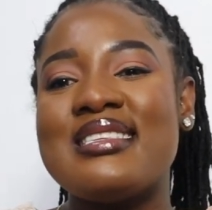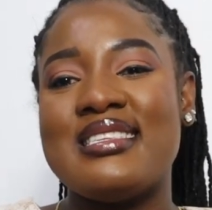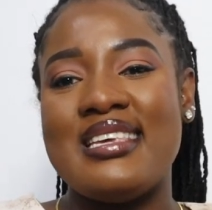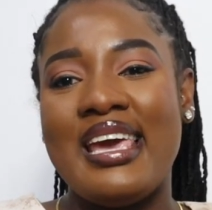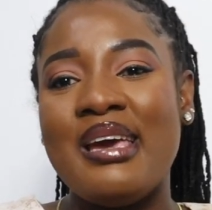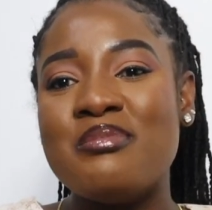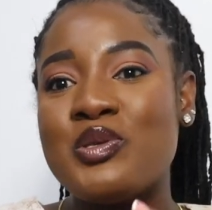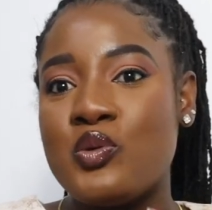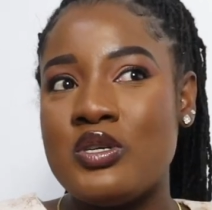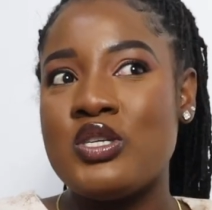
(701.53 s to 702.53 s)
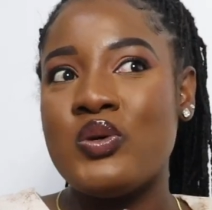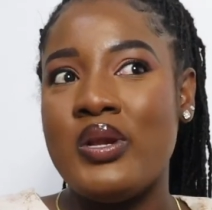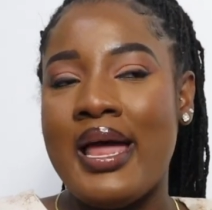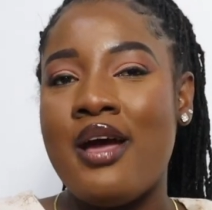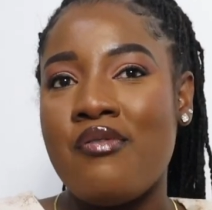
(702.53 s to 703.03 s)
same social
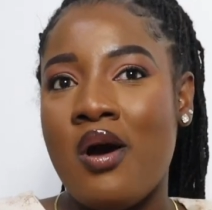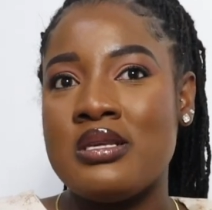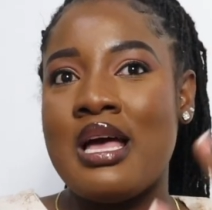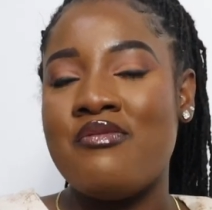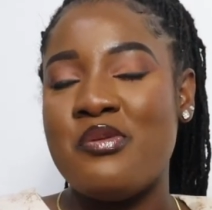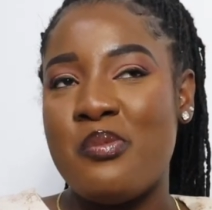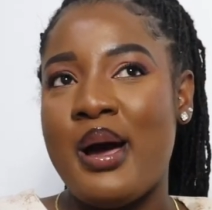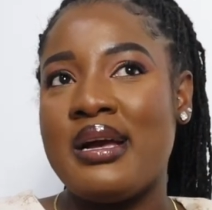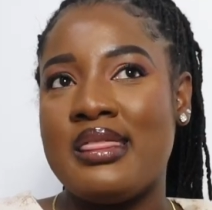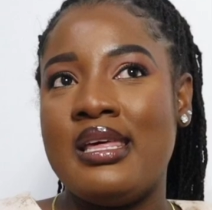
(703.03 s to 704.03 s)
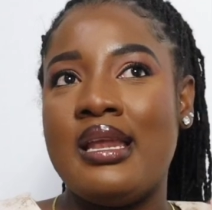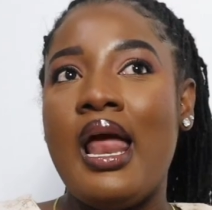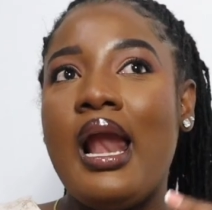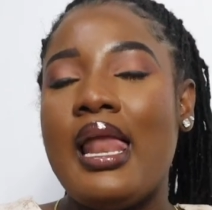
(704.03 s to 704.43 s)
life I was having back then.